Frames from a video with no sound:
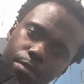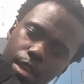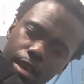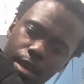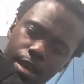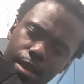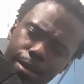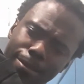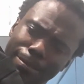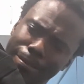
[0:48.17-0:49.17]

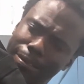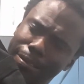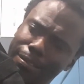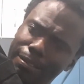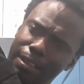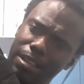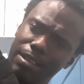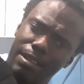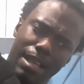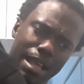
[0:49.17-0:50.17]
I
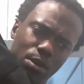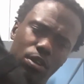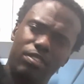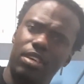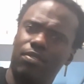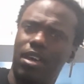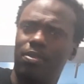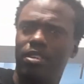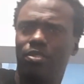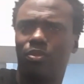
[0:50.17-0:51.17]
want to say I've had
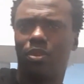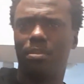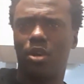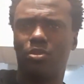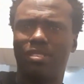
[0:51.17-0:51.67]
these for about